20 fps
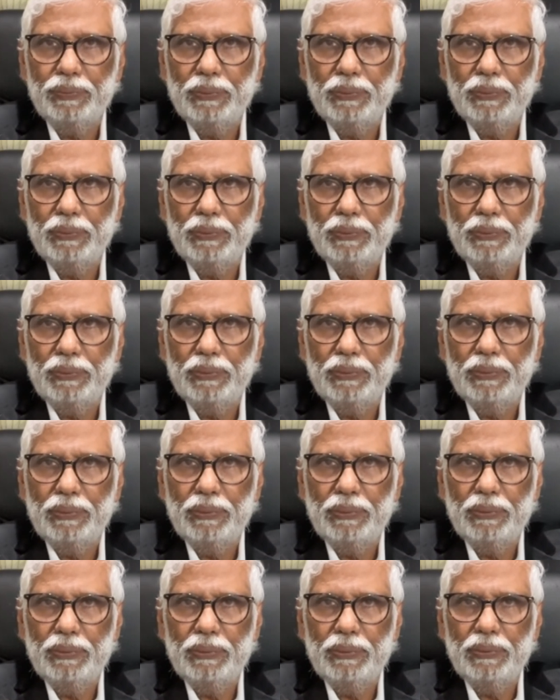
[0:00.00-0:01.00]

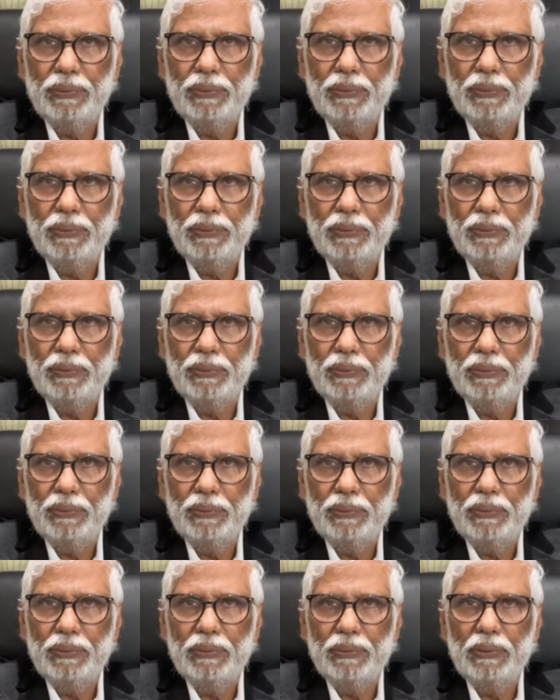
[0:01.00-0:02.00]

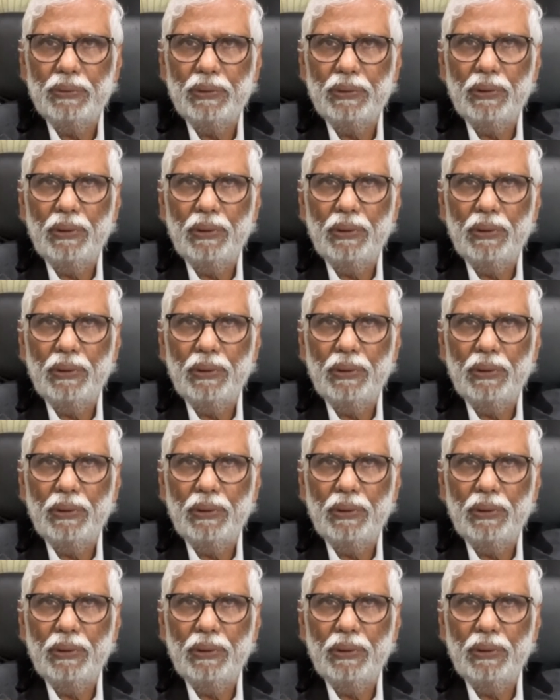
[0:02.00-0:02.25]
(no one is talking)